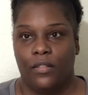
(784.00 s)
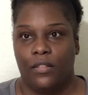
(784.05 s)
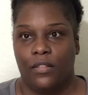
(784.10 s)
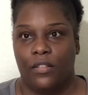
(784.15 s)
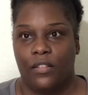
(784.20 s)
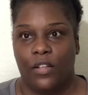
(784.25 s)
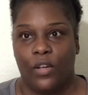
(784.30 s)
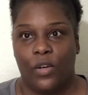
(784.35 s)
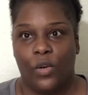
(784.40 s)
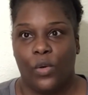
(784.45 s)

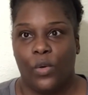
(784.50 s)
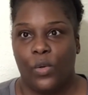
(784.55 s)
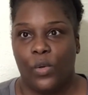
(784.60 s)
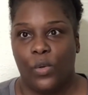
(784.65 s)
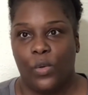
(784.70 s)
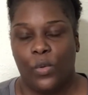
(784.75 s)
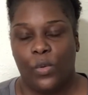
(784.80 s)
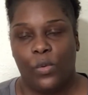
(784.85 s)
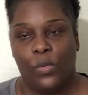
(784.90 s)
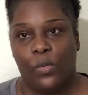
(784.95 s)

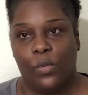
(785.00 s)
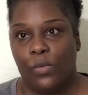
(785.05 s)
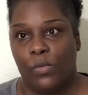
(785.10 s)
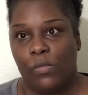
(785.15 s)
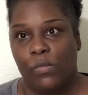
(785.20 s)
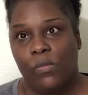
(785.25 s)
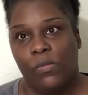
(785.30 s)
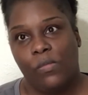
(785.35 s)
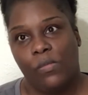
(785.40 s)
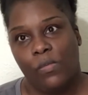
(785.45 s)
So,
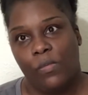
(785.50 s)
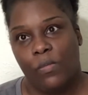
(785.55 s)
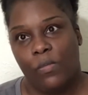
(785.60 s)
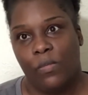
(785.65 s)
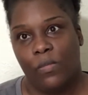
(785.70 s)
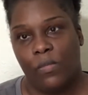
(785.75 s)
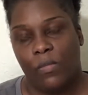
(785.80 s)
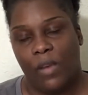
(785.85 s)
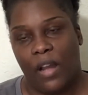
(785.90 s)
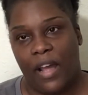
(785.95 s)

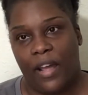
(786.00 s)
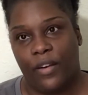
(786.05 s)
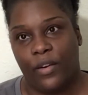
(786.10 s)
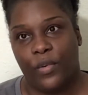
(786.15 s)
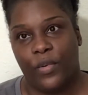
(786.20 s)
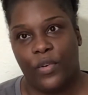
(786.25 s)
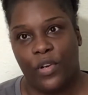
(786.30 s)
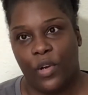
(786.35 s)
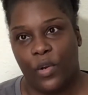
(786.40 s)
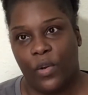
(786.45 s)
I
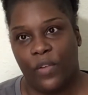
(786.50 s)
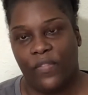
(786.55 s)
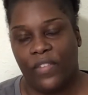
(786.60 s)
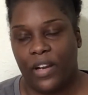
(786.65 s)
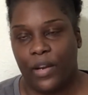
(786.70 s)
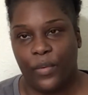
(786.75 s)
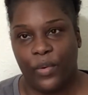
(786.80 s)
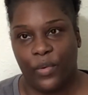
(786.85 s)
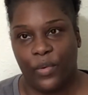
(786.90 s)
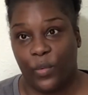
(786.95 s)
don't know if I
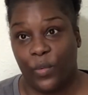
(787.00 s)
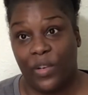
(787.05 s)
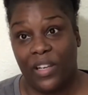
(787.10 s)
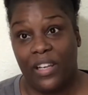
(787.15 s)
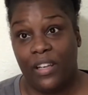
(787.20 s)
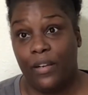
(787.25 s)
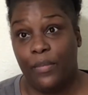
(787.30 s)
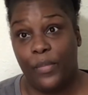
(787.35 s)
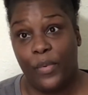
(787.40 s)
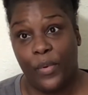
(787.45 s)
would
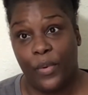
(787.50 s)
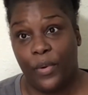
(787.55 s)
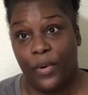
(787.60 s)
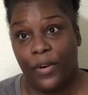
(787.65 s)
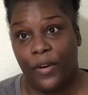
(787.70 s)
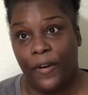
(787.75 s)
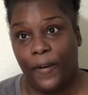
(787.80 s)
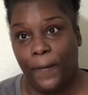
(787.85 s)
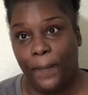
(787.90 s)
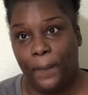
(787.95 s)
read
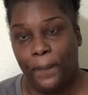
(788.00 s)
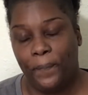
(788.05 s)
more.